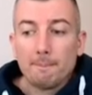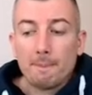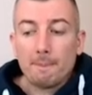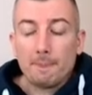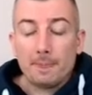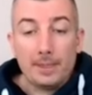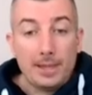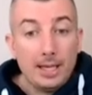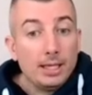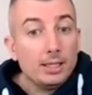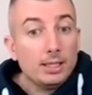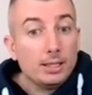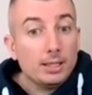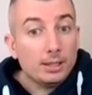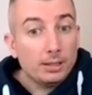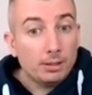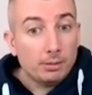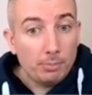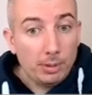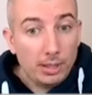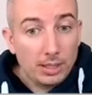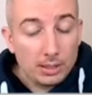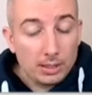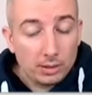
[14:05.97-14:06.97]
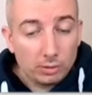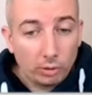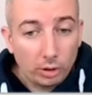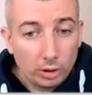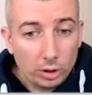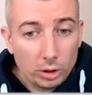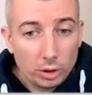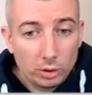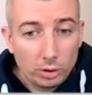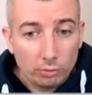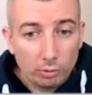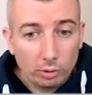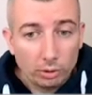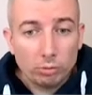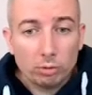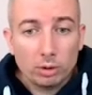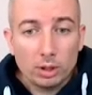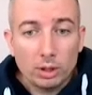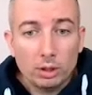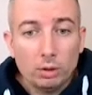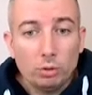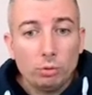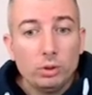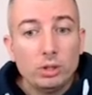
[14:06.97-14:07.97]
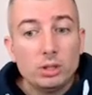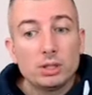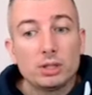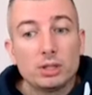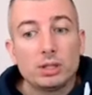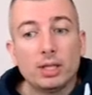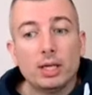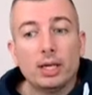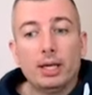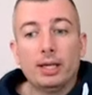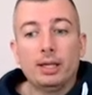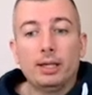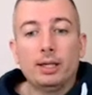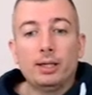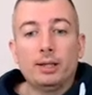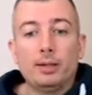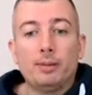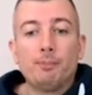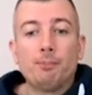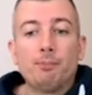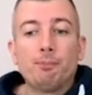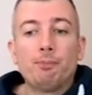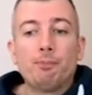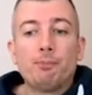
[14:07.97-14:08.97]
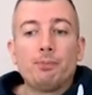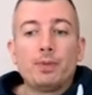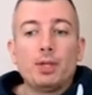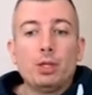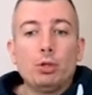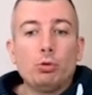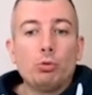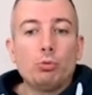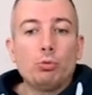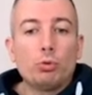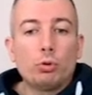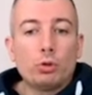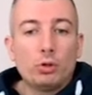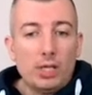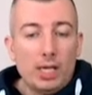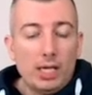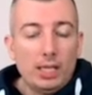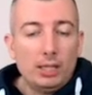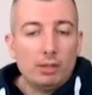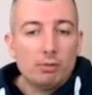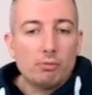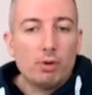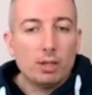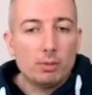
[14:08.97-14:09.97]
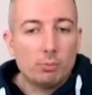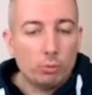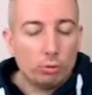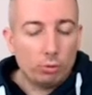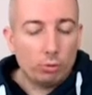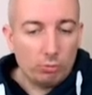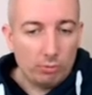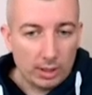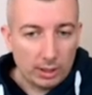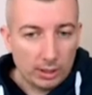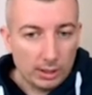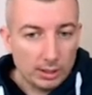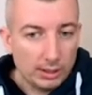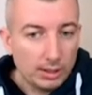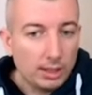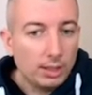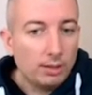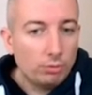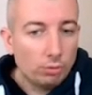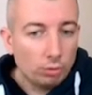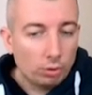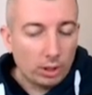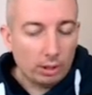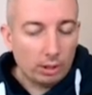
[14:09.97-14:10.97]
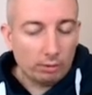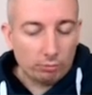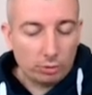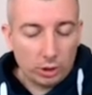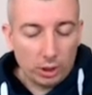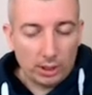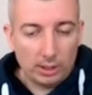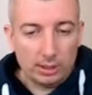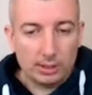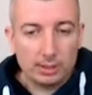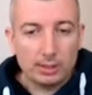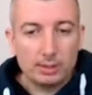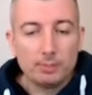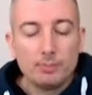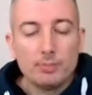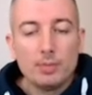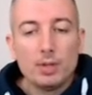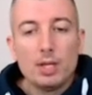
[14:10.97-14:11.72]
Then the best strategy what you can do is to create one more weakness if you have chance.